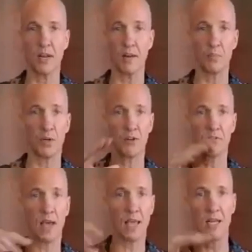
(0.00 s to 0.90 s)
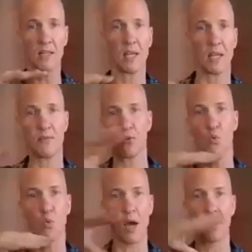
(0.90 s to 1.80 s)
purify anything, even
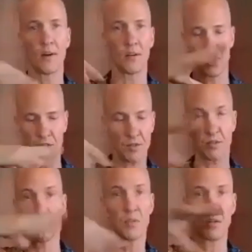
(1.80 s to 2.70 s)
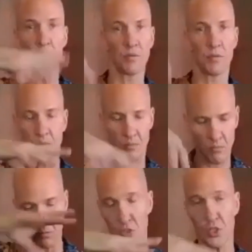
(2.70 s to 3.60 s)
water. You should, you know,
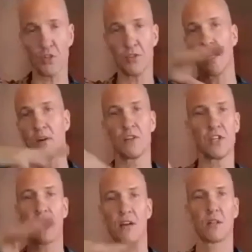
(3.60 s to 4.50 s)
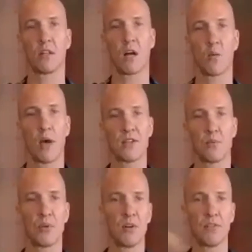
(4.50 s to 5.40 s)
turn the energy counterclockwise and
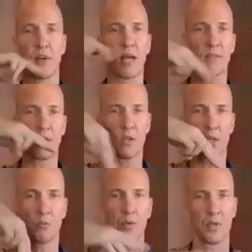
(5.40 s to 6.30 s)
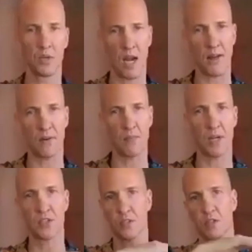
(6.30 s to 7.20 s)
purify it, and then you can put in your
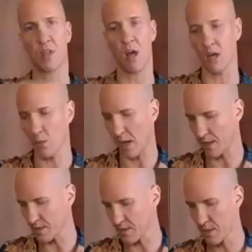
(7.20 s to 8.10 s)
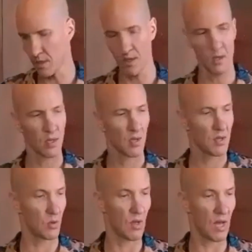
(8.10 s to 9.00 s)
affirmations clockwise.
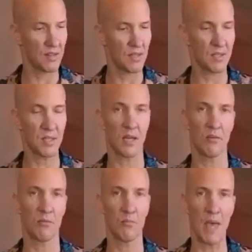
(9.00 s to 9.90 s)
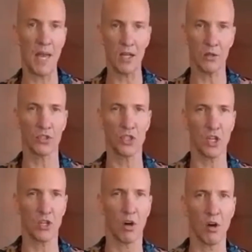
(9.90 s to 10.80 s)
So a lot of this kind of medical
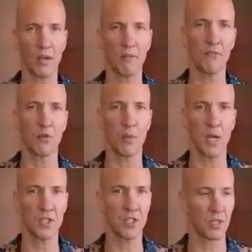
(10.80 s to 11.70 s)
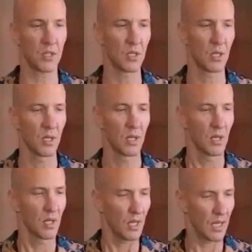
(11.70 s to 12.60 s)
qigong information
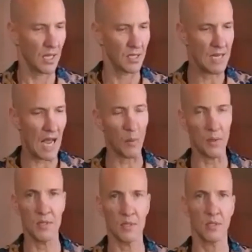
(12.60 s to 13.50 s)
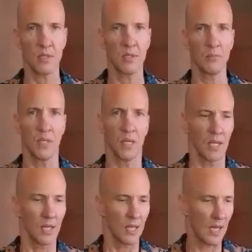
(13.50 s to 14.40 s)
and Taoism
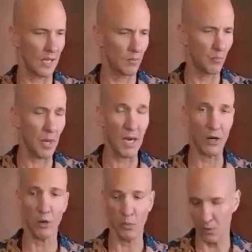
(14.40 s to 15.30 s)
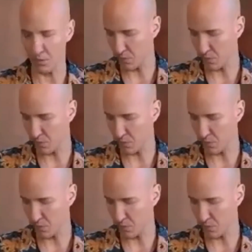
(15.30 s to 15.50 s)
and parables. We'll